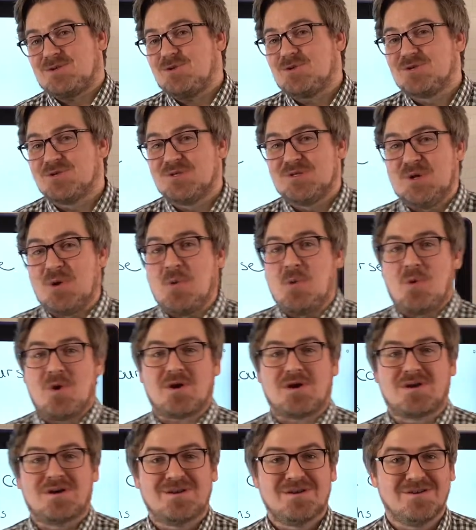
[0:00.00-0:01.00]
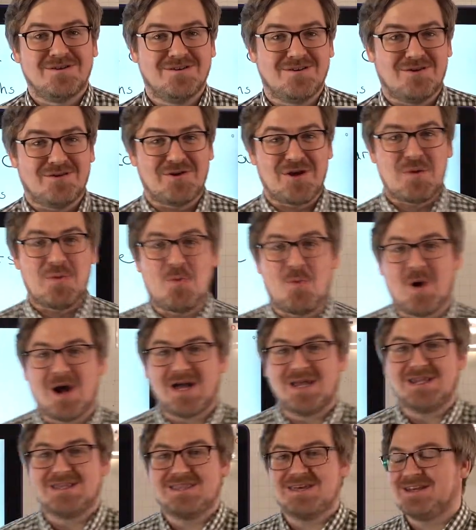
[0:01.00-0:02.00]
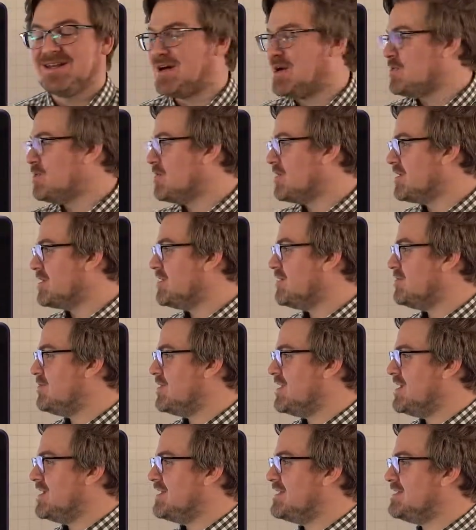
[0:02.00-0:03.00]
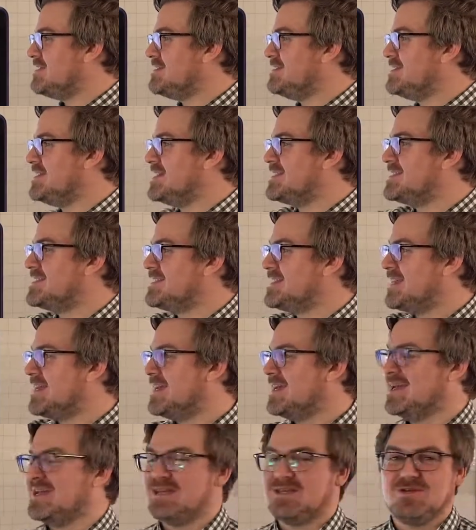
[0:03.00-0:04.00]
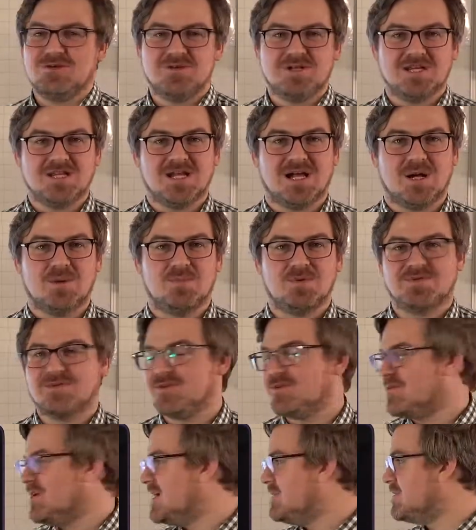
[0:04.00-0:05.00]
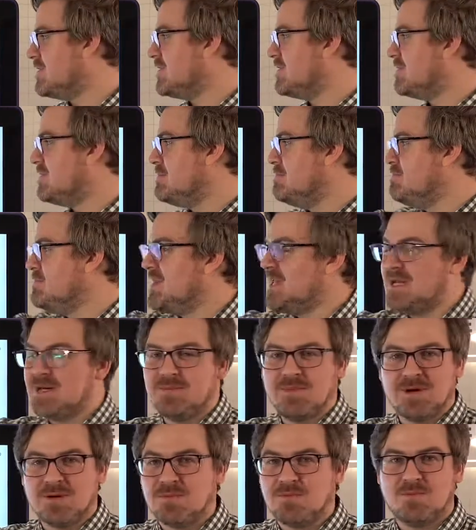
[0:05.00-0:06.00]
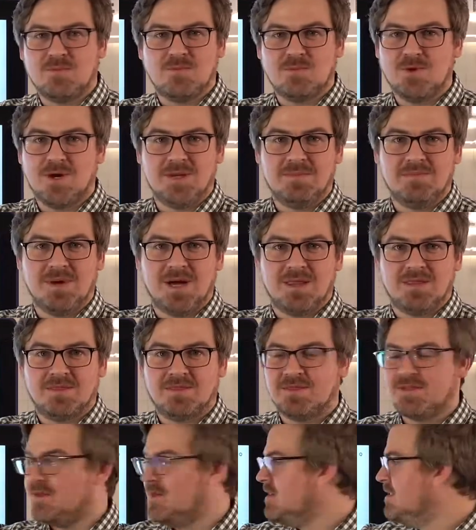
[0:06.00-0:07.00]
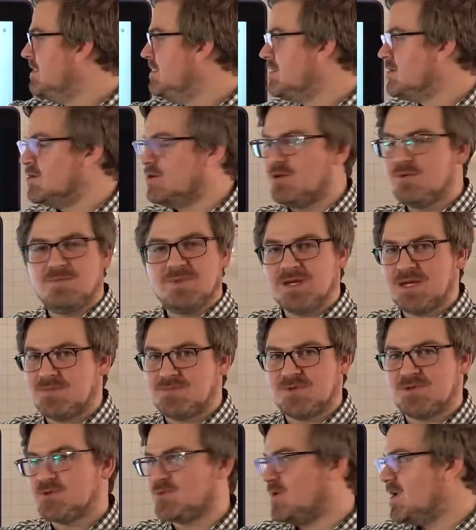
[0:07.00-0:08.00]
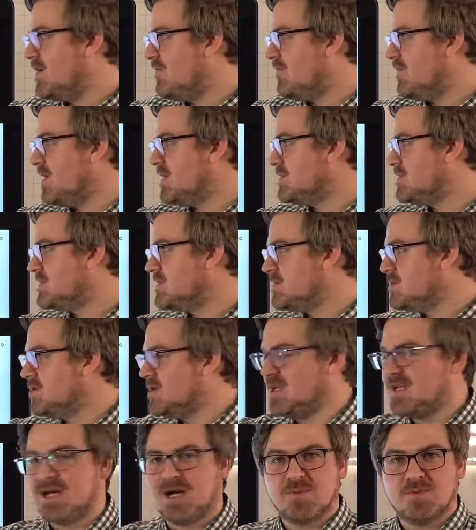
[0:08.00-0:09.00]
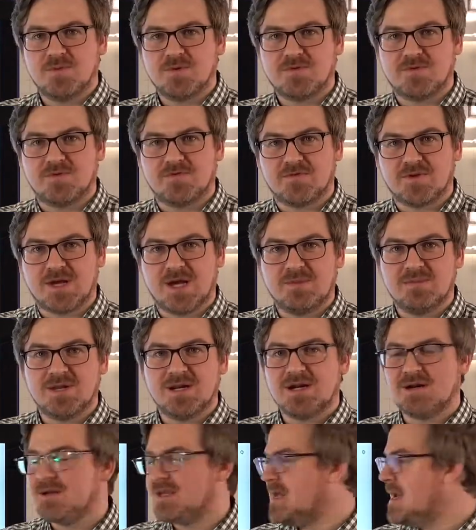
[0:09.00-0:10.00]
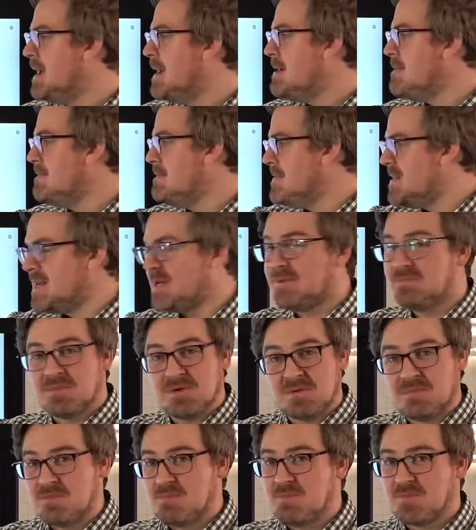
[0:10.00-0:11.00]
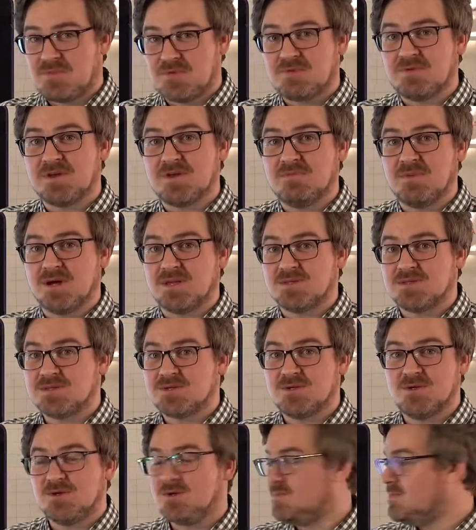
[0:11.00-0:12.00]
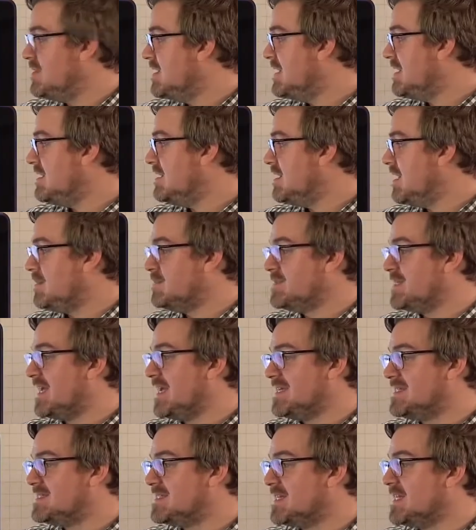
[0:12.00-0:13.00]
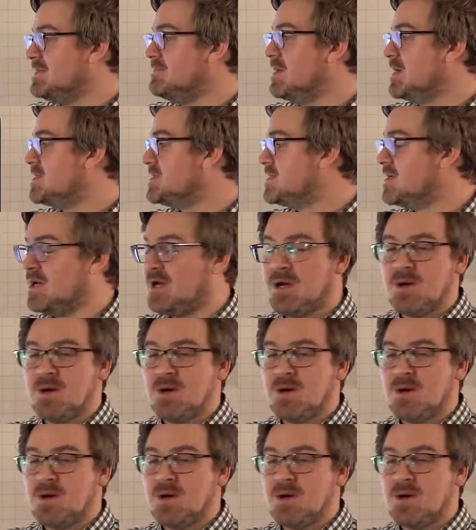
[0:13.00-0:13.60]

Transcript: courses don't work, all right? Why do they not work? Well, let's say you need help with your grammar, minimum 1 month, could be up to 12 months. You need help with your vocabulary, minimum 3 months, could be up to 18 months.